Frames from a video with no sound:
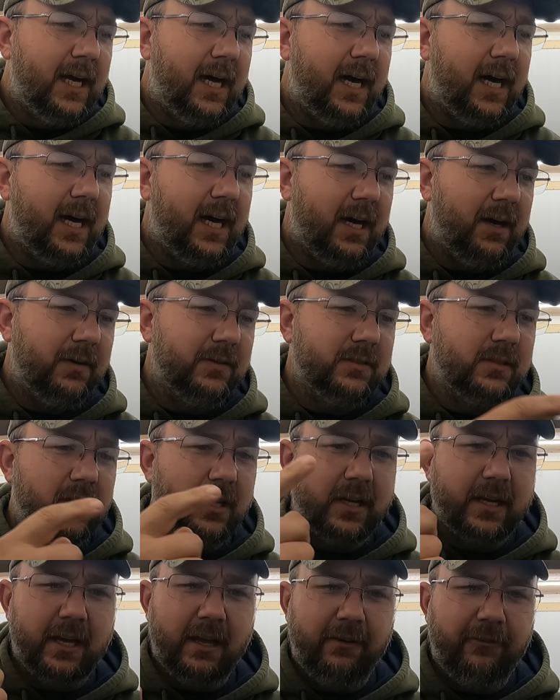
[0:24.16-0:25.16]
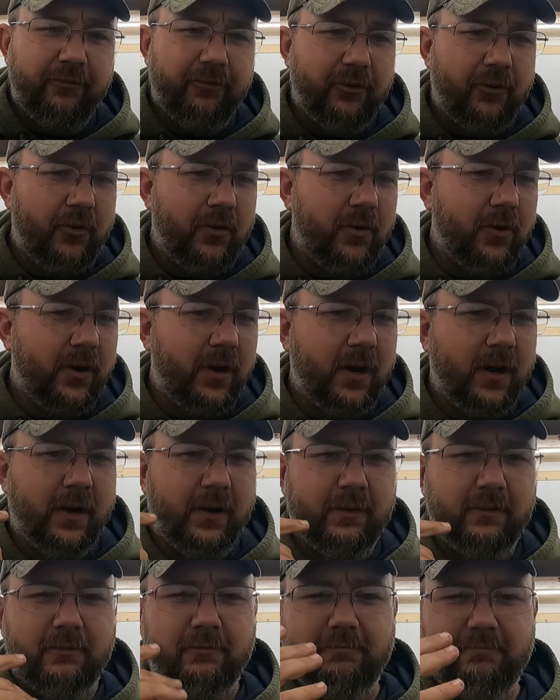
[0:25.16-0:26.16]
I was looking
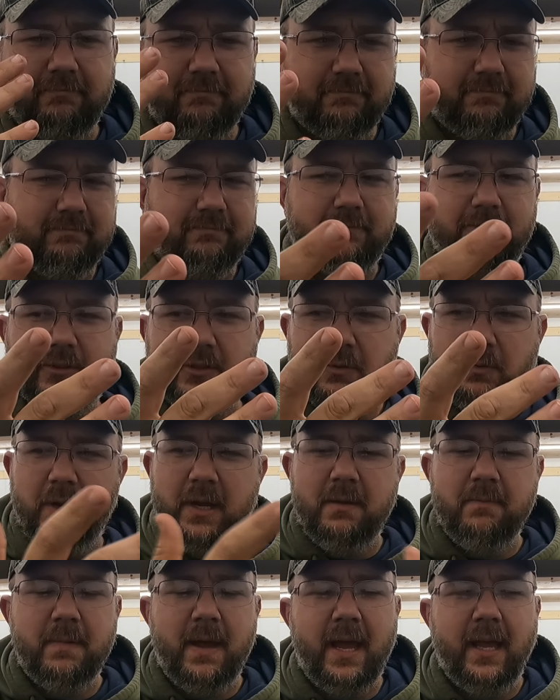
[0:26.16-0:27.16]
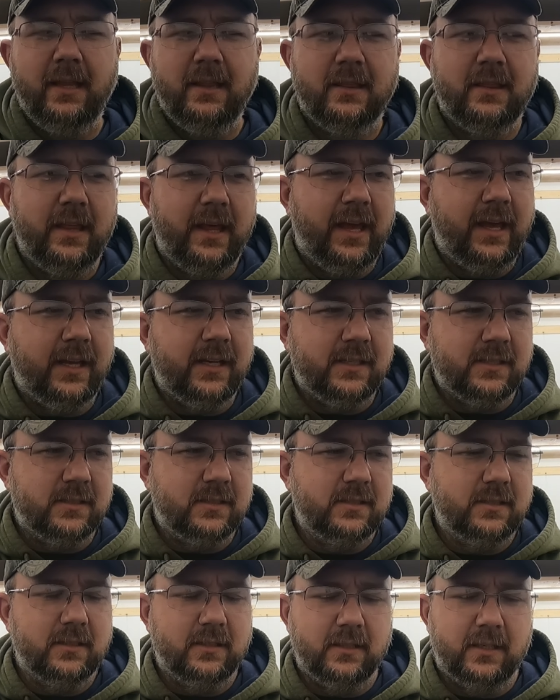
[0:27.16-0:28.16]
for three main
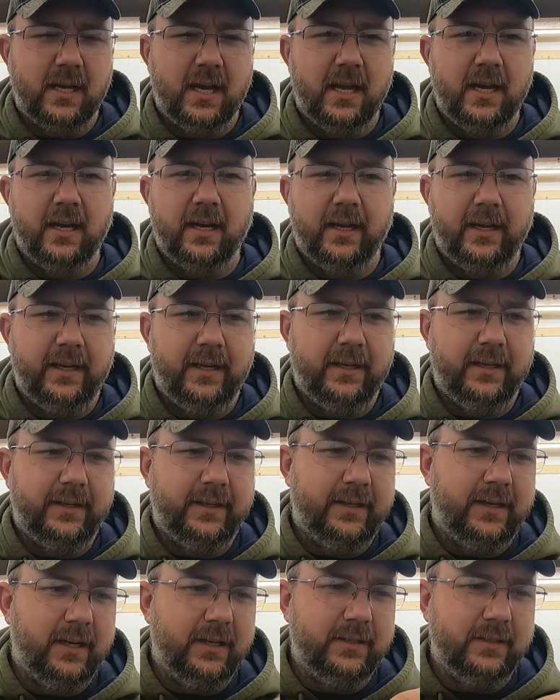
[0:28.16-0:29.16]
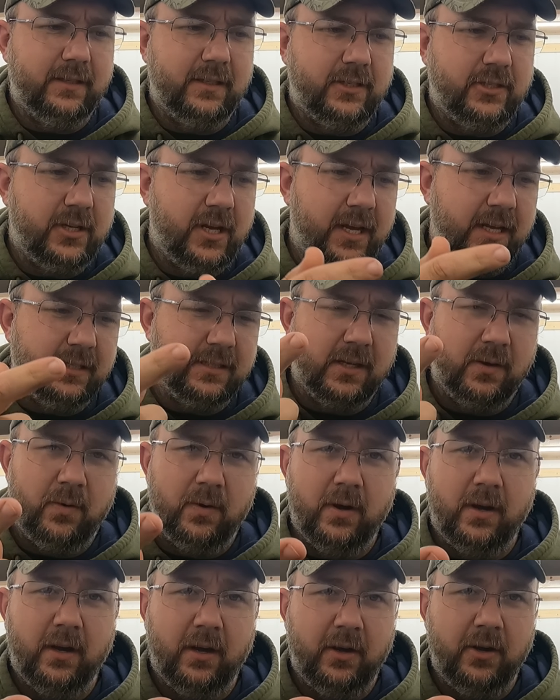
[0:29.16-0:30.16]
things. I'll kind of cut to the chase. I
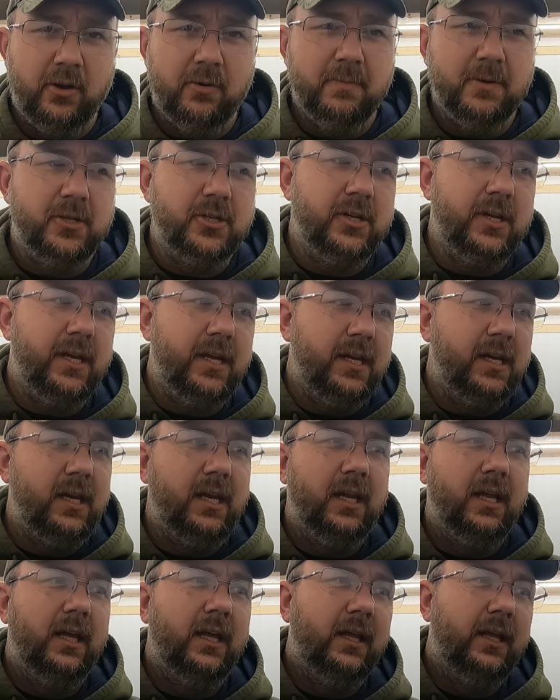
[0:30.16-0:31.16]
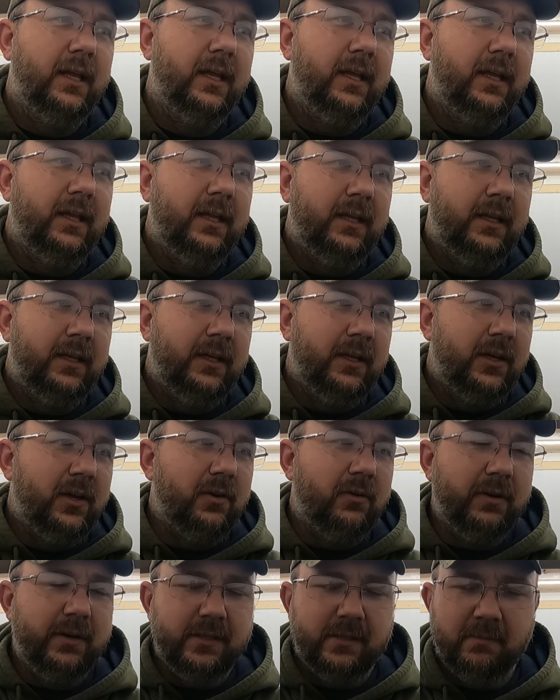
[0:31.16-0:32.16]
wanted a new machine.
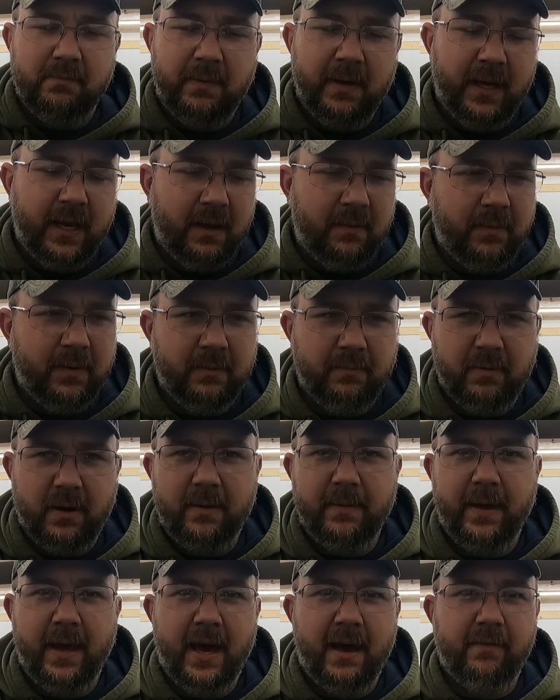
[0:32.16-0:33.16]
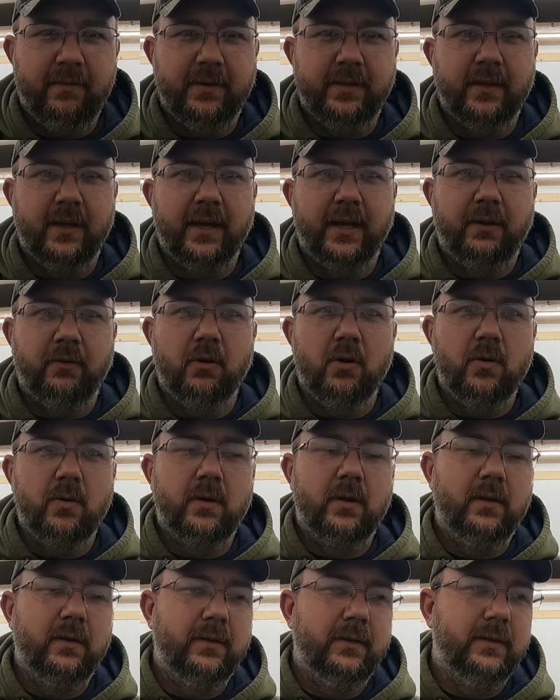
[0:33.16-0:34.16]
Reason being, I'm going to probably have it till I
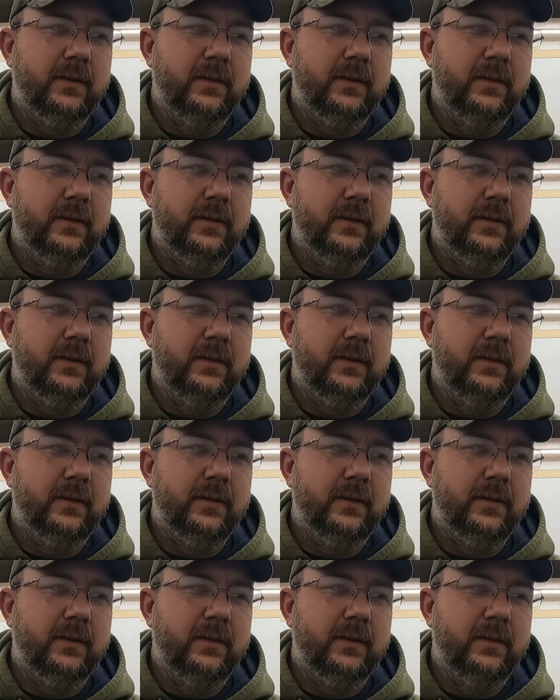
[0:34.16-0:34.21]
croak.